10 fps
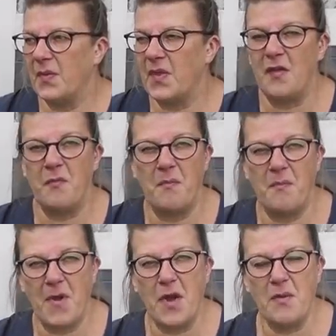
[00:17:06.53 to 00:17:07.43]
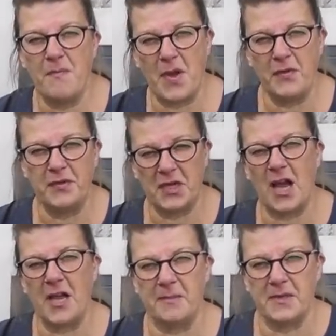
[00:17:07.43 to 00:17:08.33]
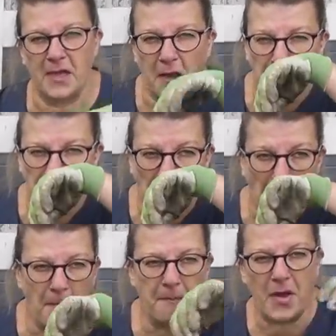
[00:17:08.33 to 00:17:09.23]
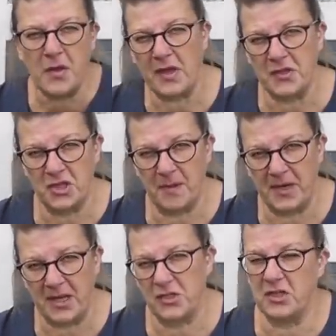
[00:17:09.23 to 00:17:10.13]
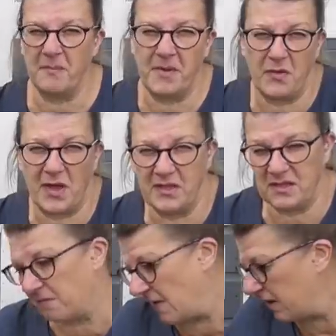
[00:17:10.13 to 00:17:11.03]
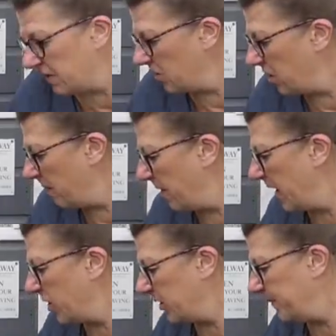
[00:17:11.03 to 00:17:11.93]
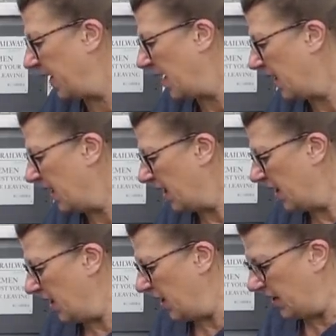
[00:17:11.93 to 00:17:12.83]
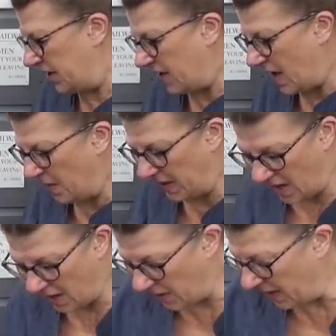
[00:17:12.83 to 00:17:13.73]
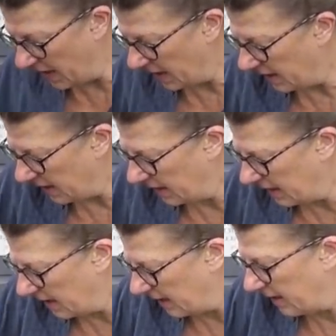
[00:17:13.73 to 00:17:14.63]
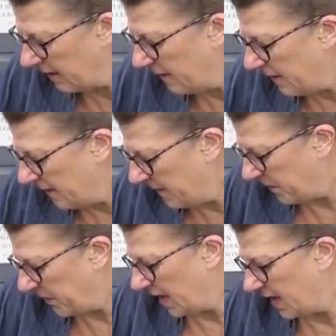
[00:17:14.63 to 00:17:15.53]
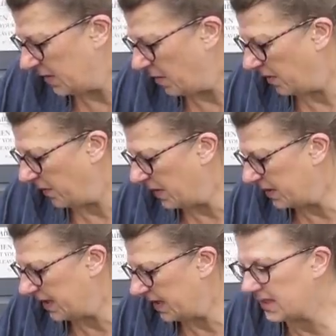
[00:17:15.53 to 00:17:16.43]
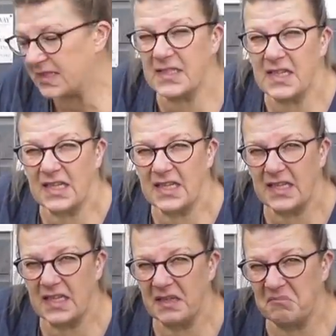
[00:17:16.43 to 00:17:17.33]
both types have had germination and both had some fails in germination. So there we go. I think it's one of those things, isn't it? I think